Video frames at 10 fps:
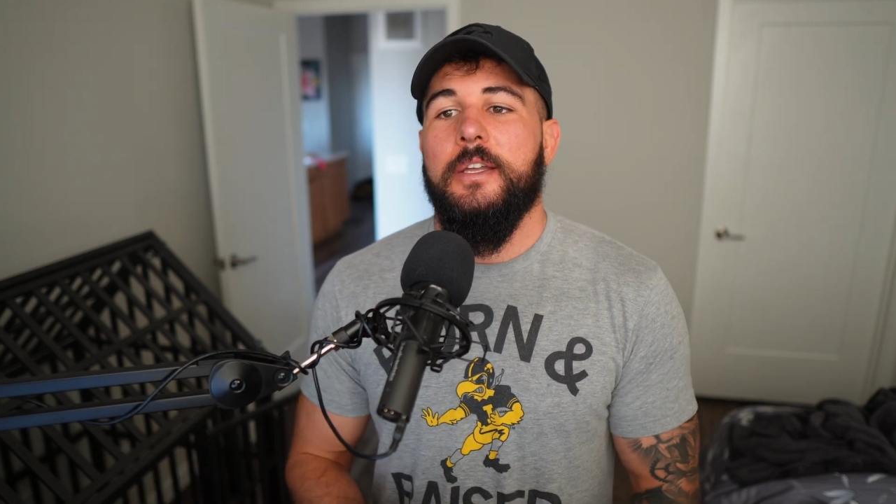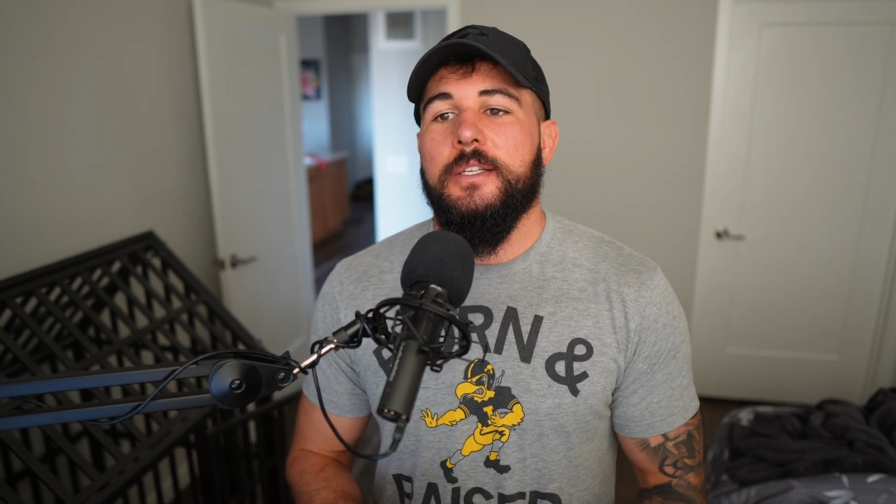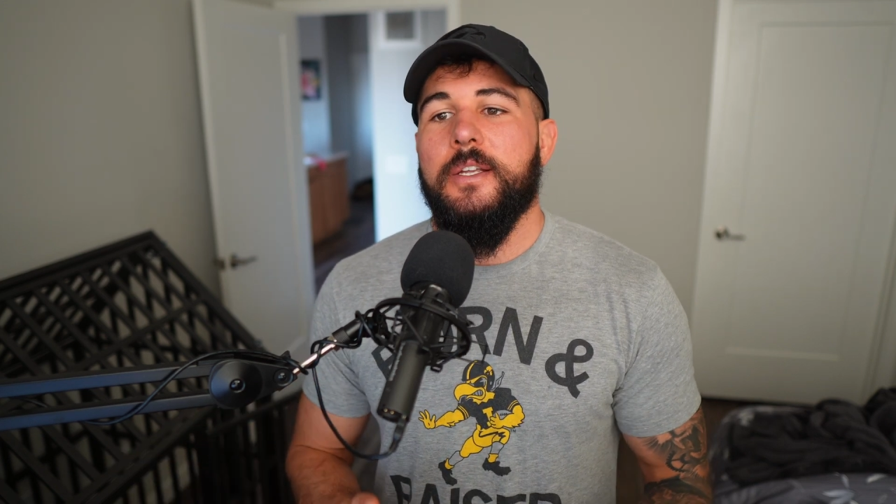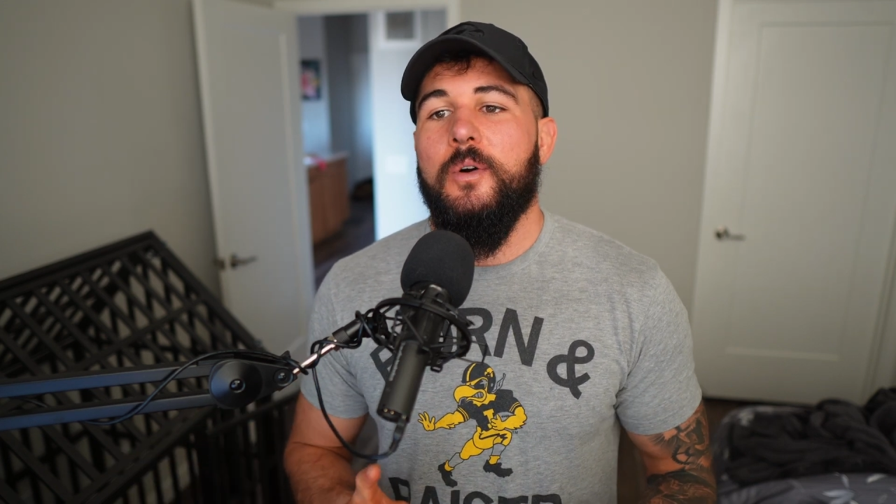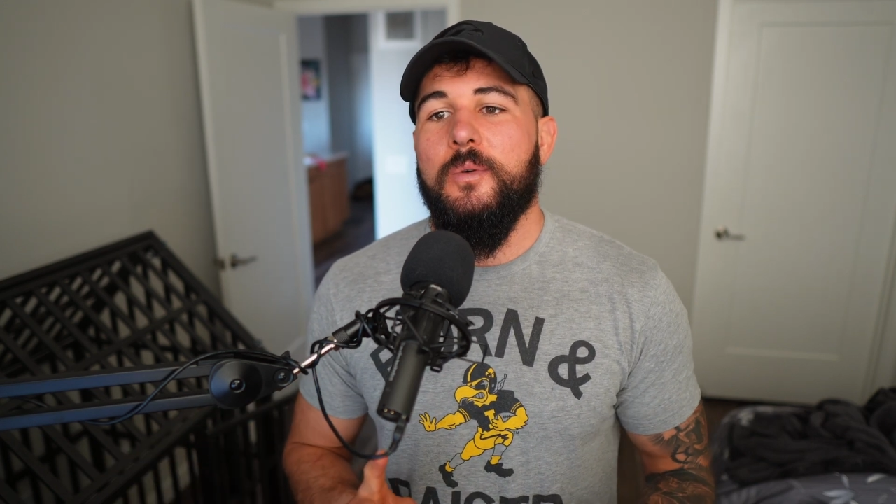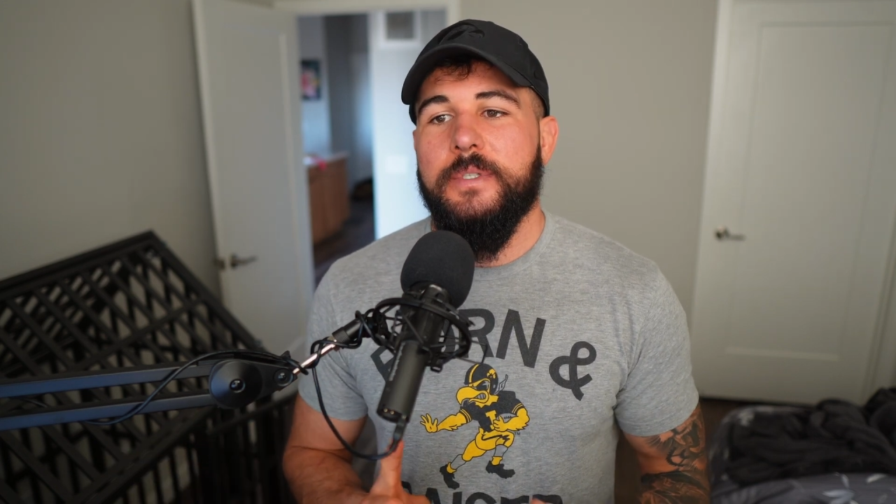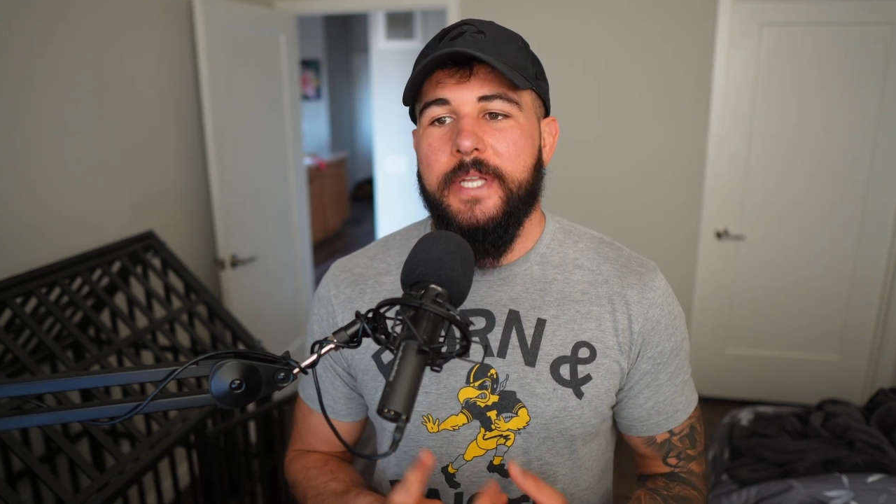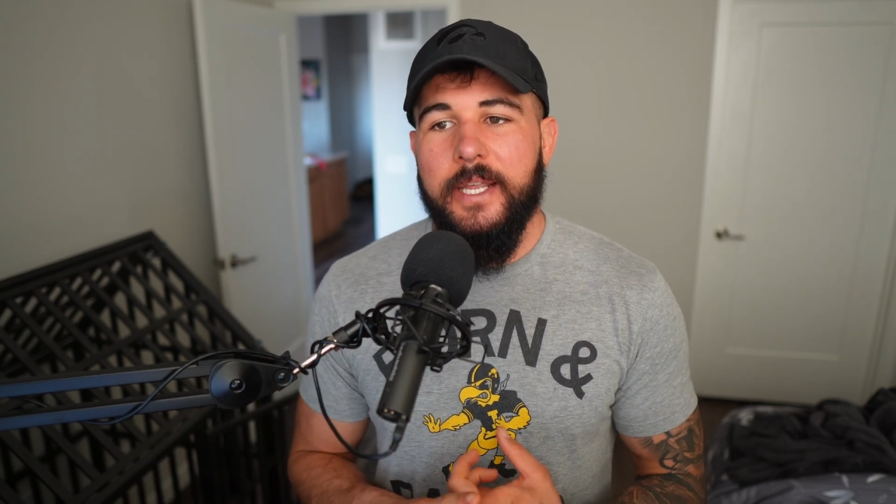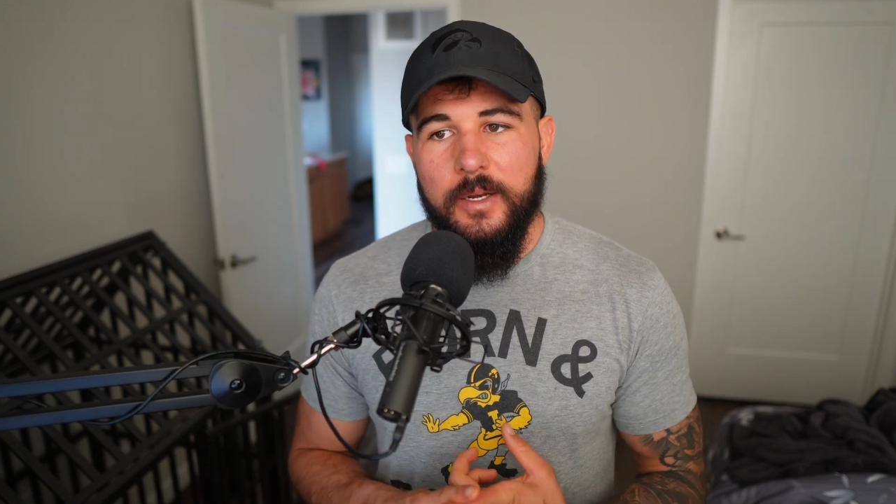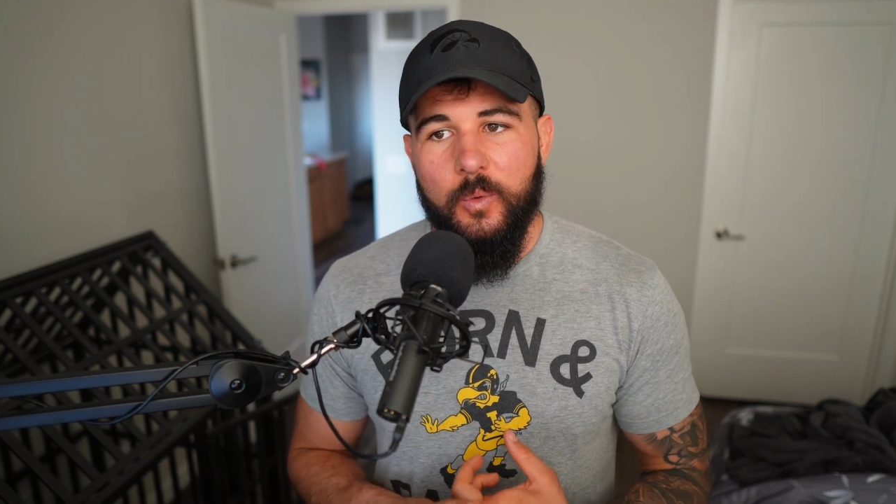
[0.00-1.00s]
So
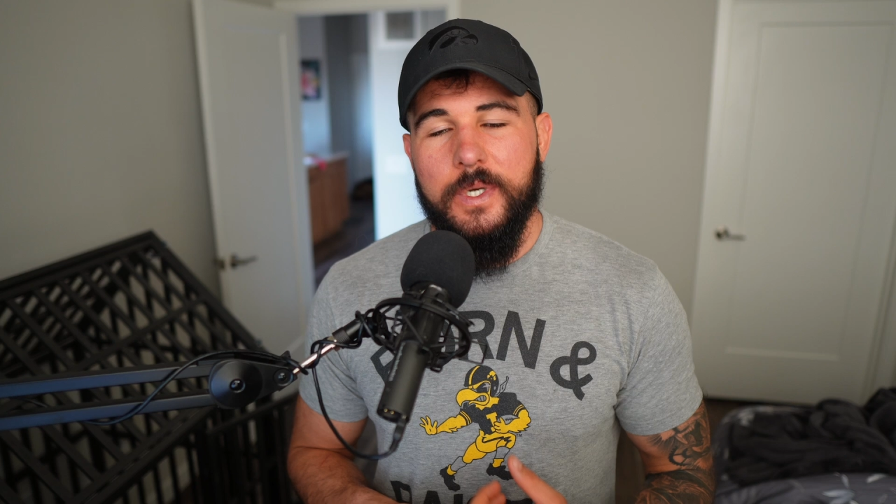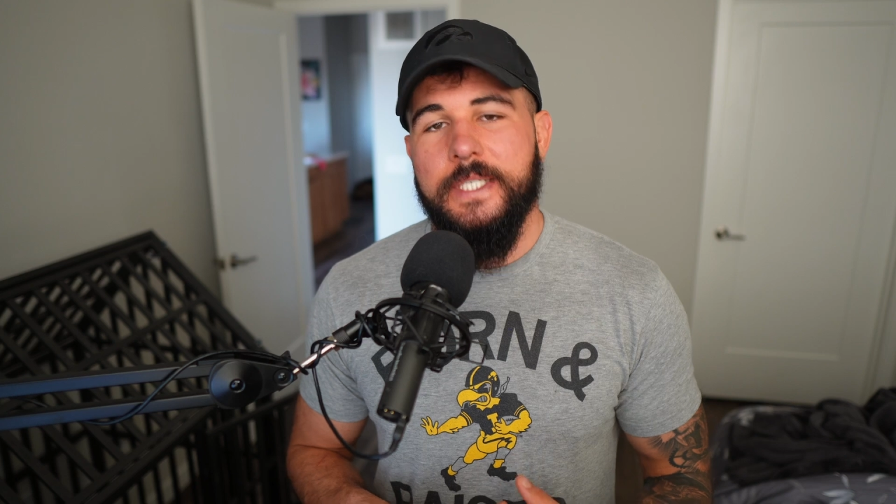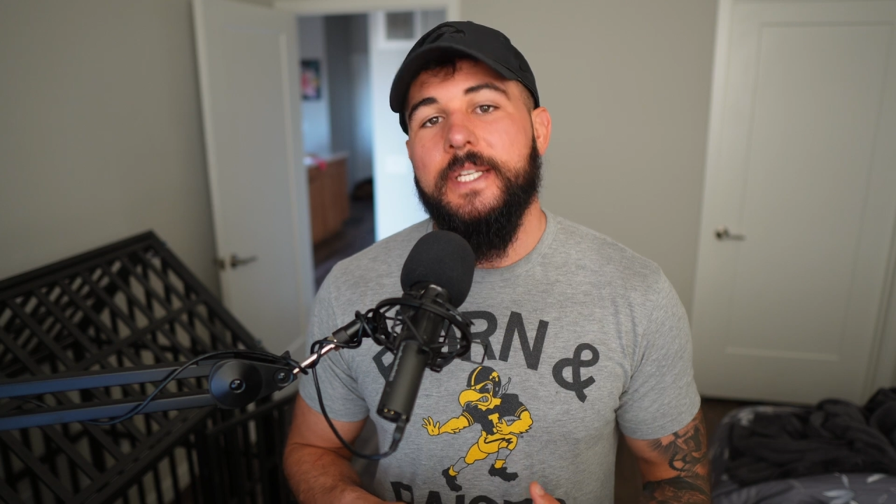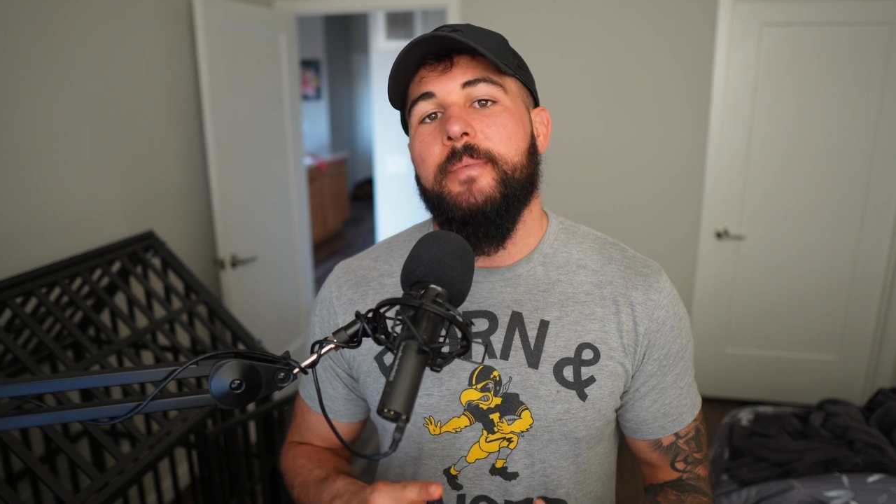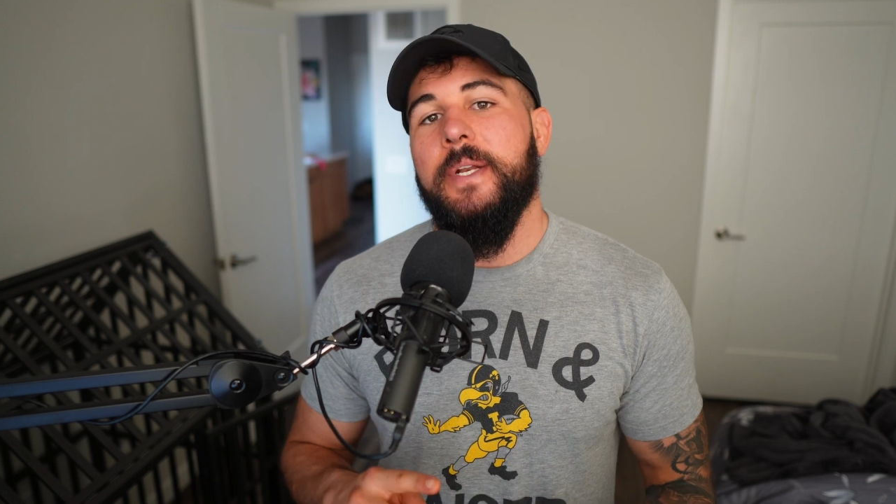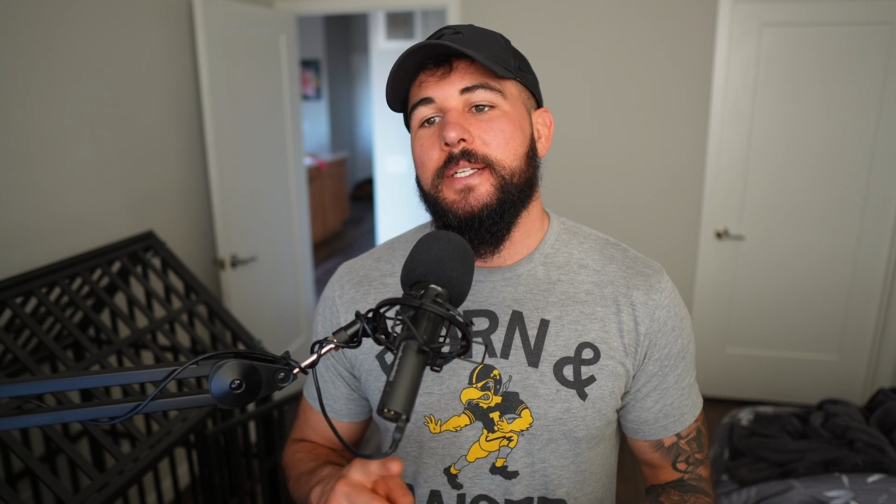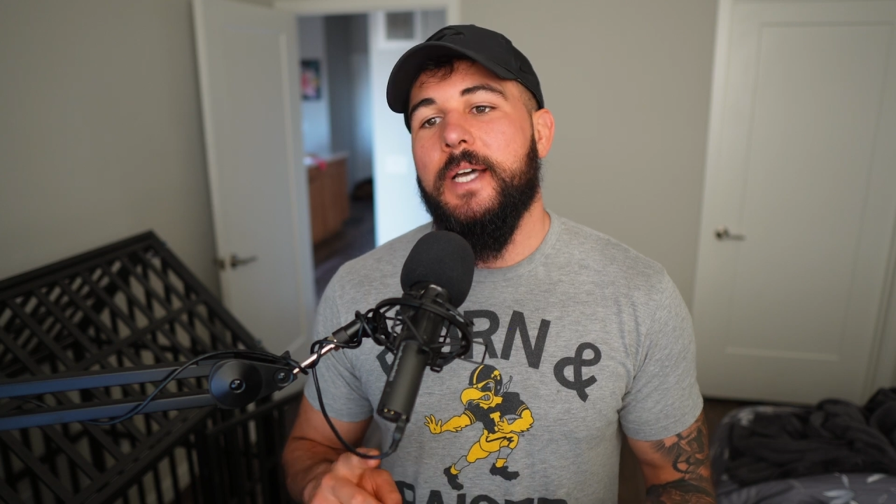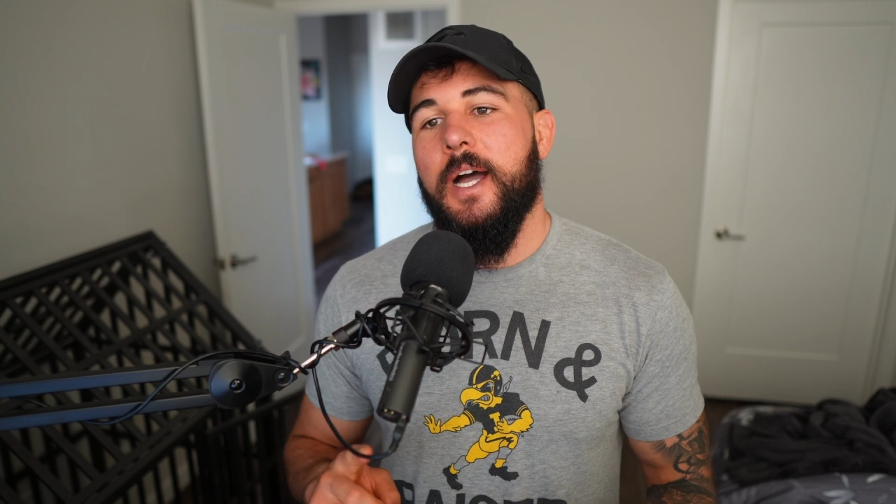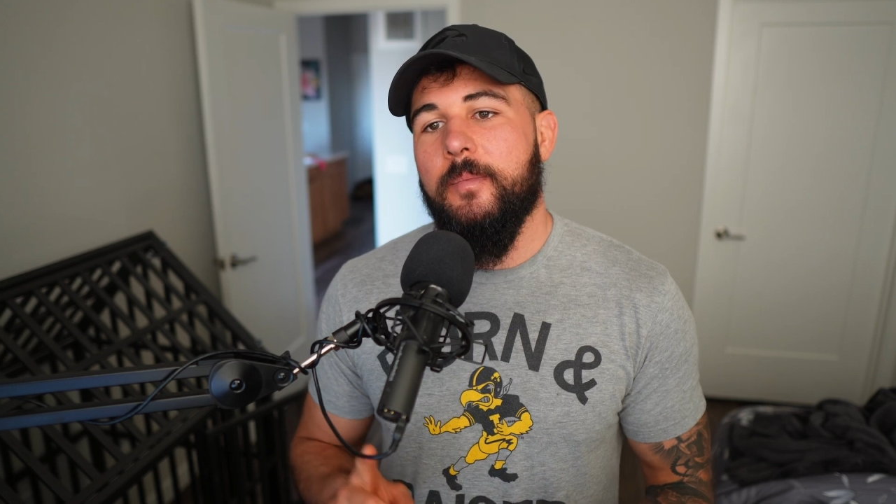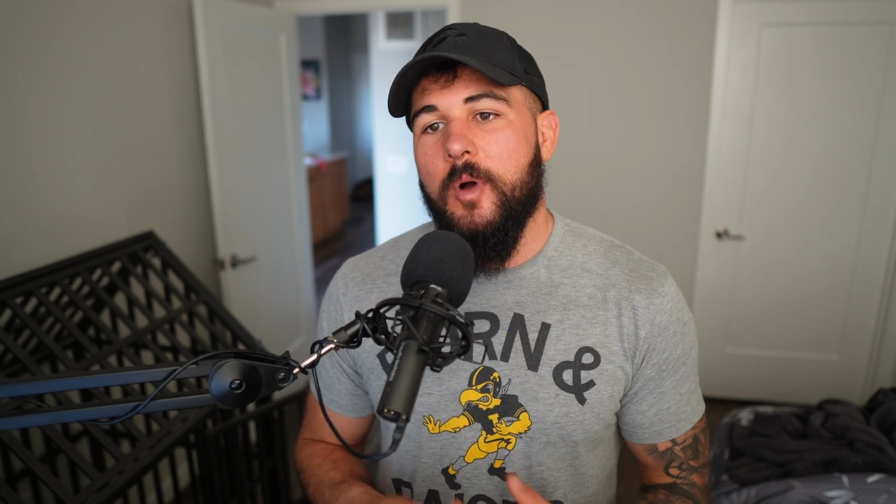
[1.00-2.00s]
taking it one step at a
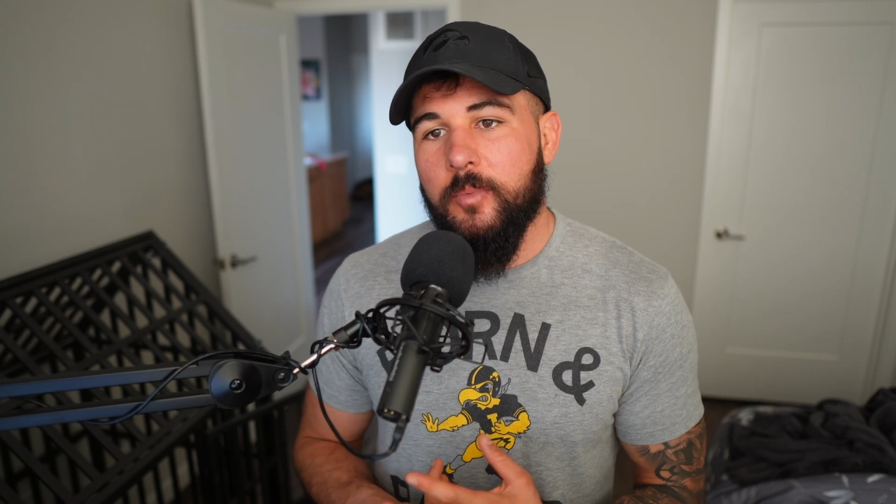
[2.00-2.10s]
time,